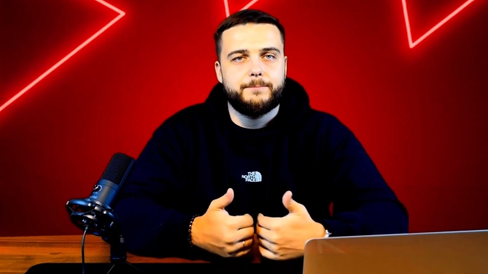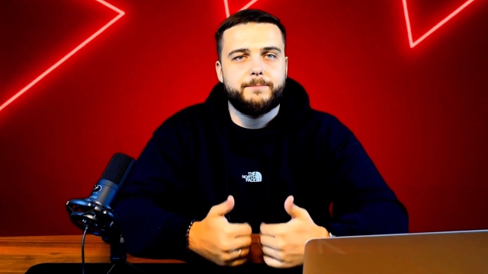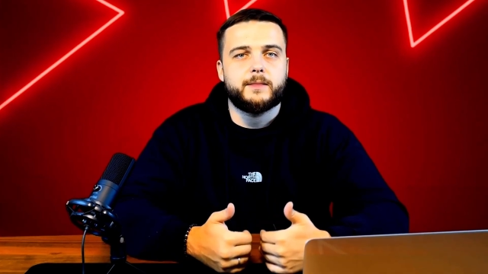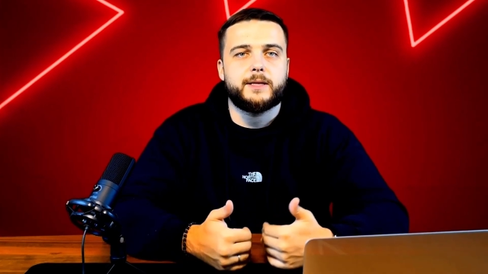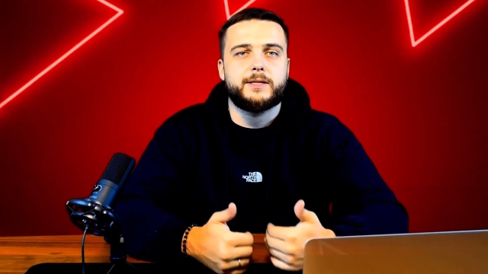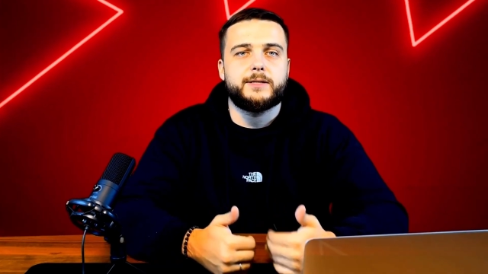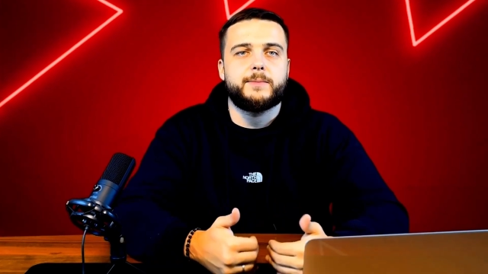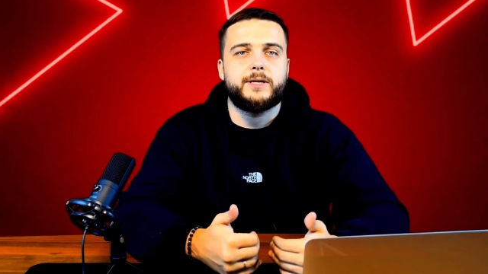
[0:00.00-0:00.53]

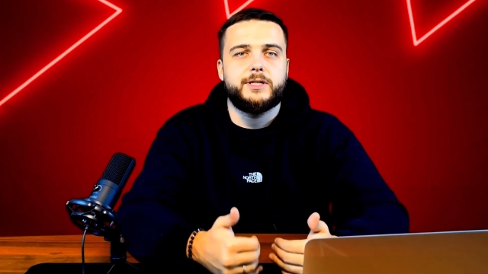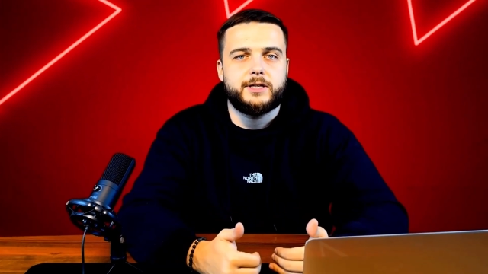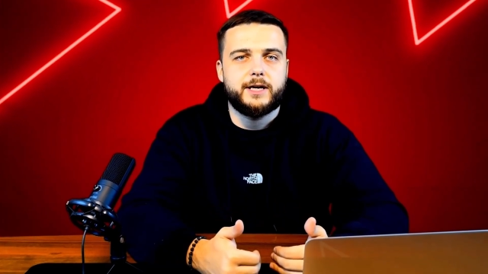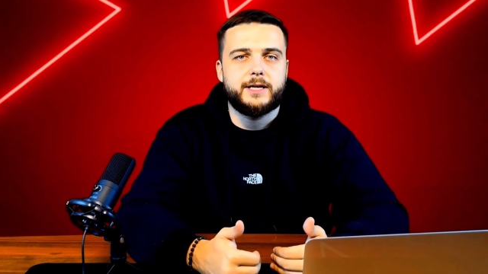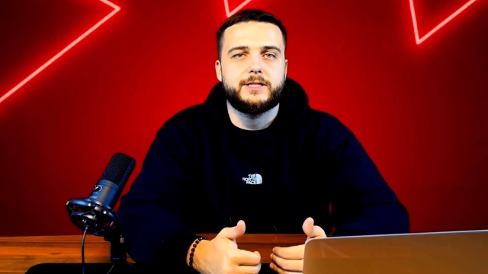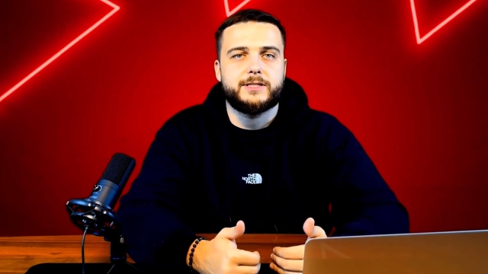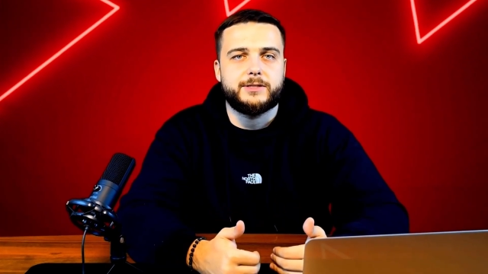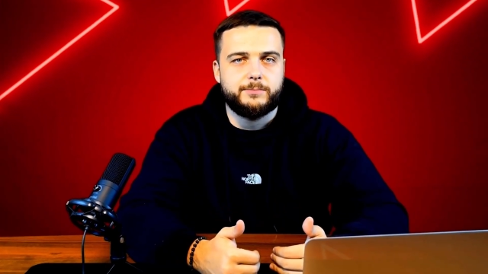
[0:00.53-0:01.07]
It
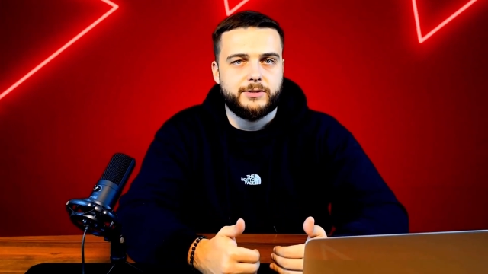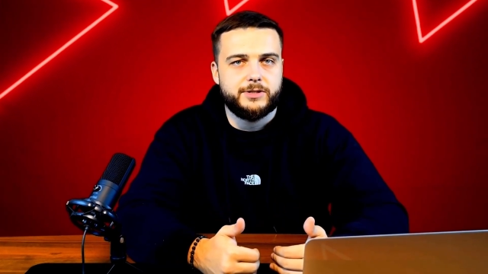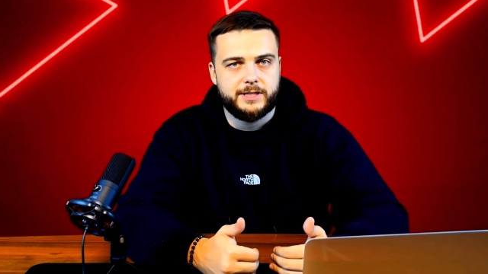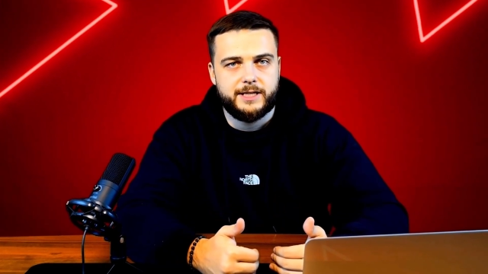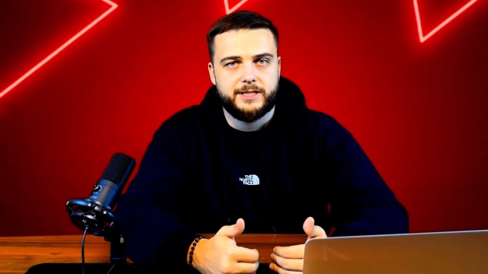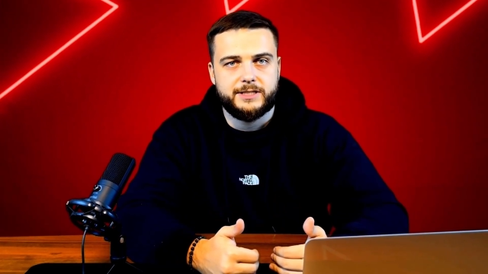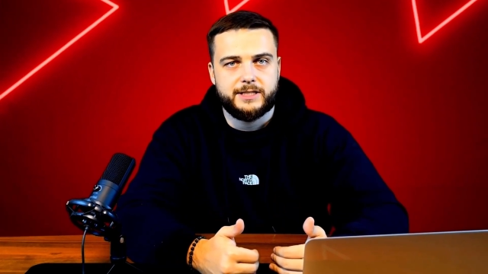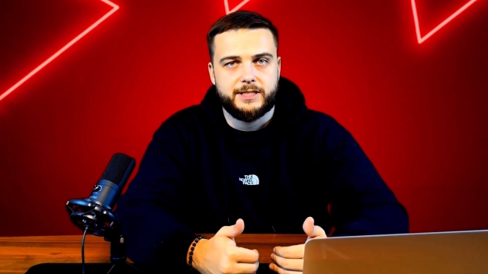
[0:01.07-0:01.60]
specializes
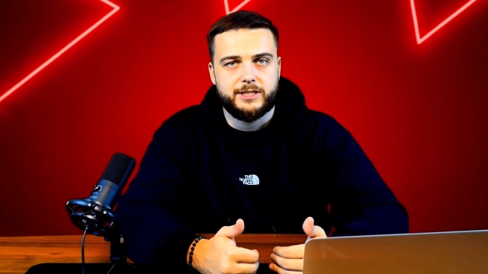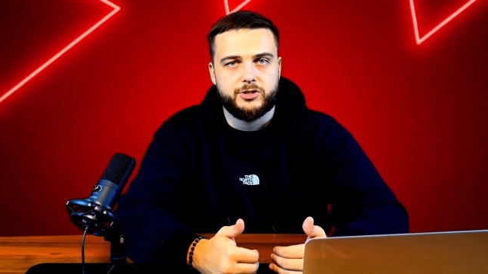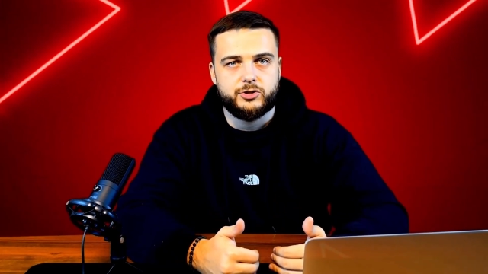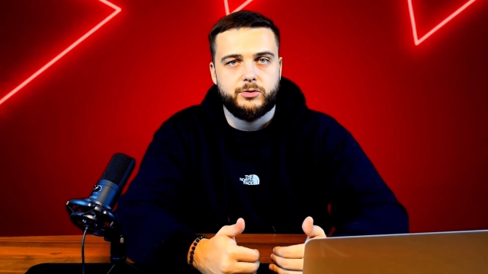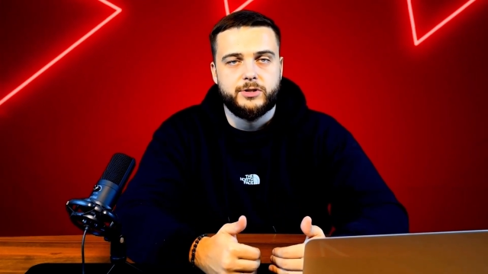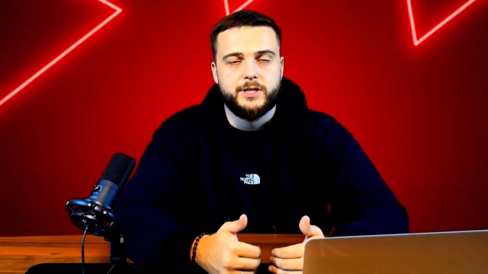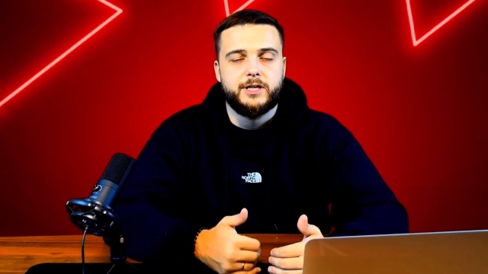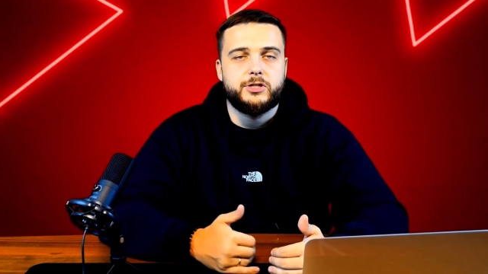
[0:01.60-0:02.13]
precisely in your
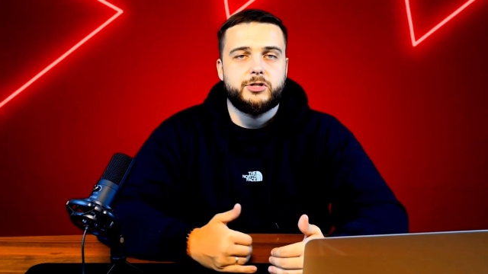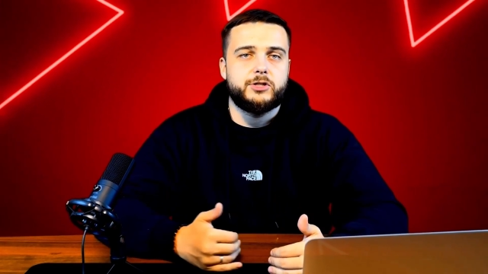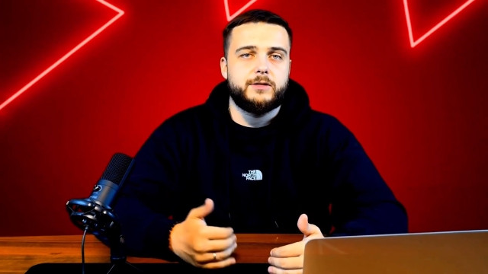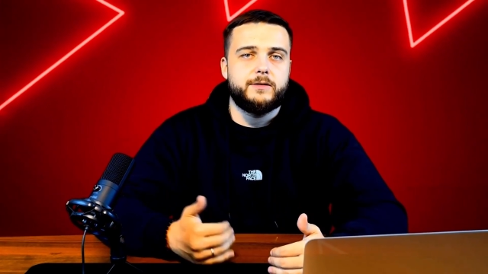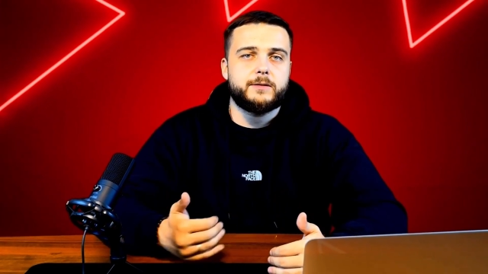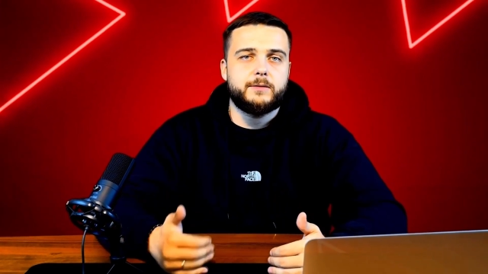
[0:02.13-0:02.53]
niche.